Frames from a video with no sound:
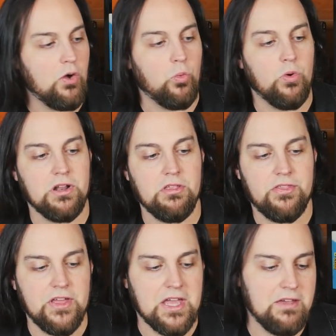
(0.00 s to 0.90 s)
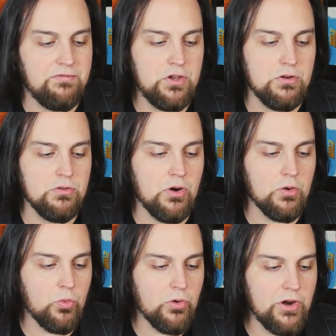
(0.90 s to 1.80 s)
Oh, one other thing, if you
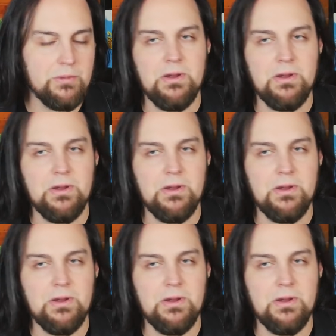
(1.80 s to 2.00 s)
are worried